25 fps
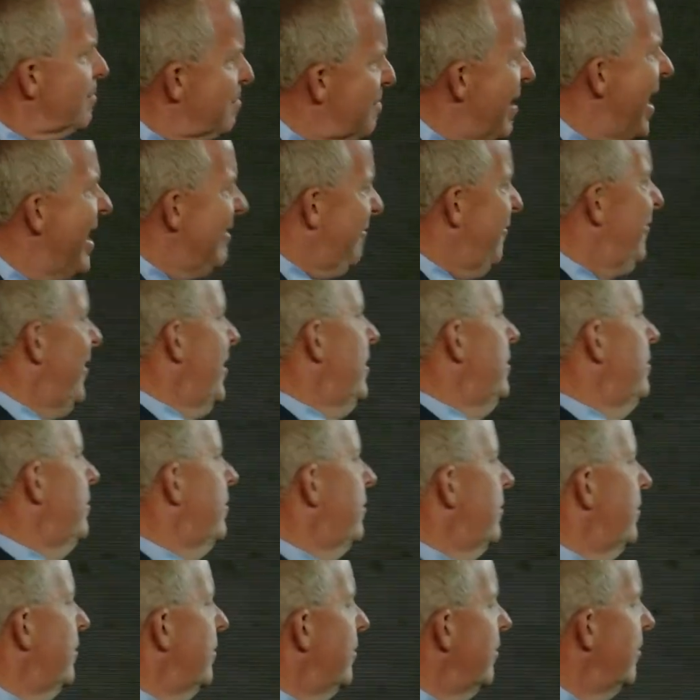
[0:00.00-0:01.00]
by
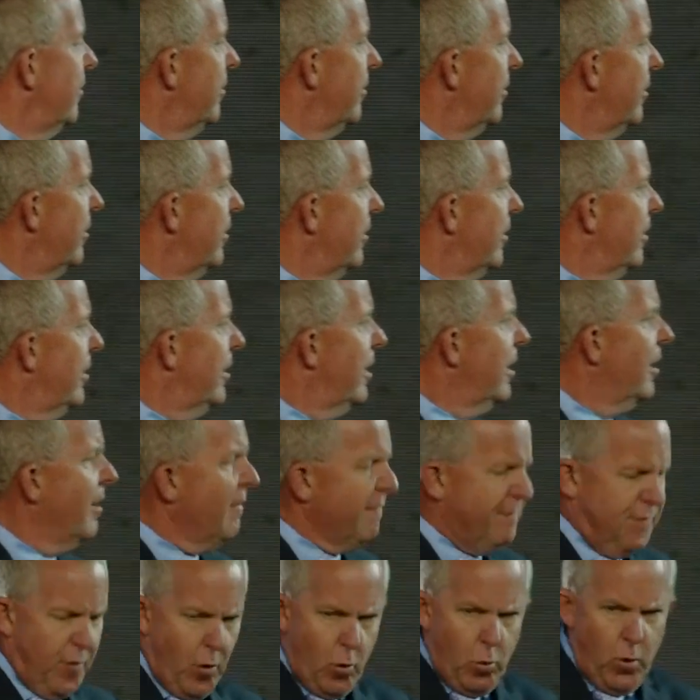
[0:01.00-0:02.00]
faith,
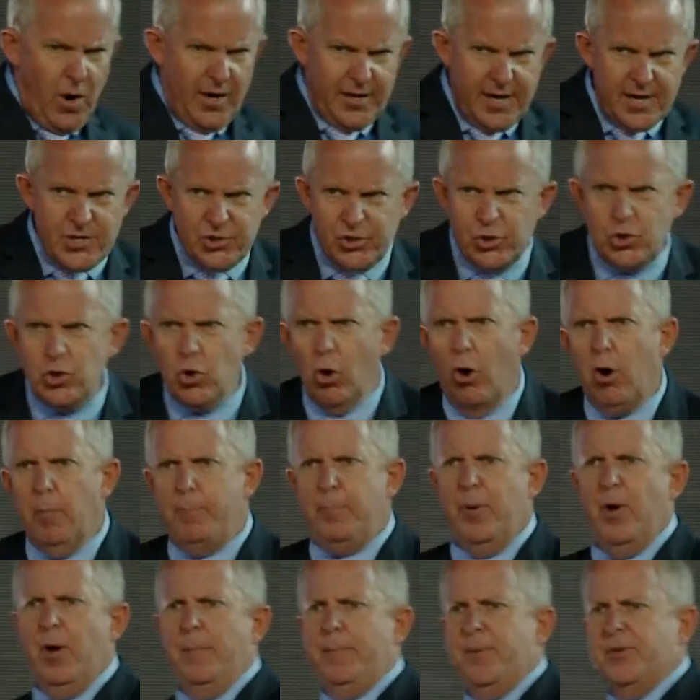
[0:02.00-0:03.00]
for what is your
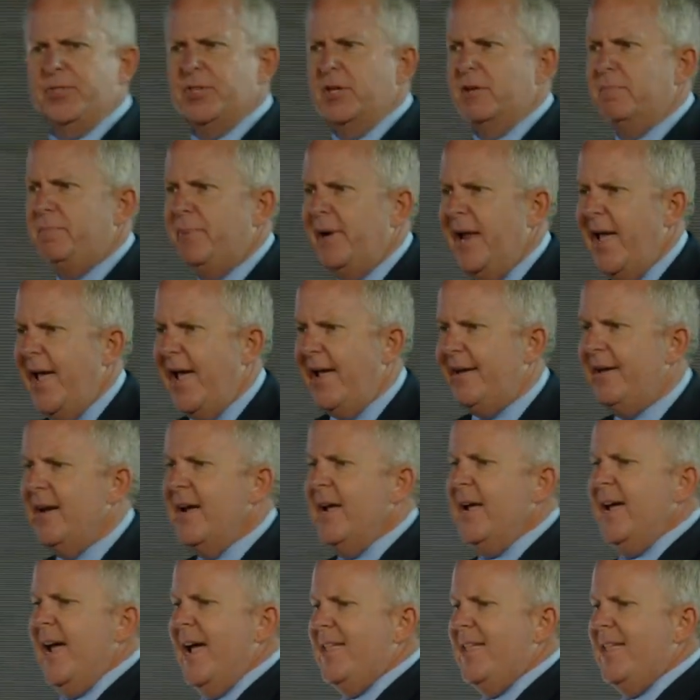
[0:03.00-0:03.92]
purpose and plan,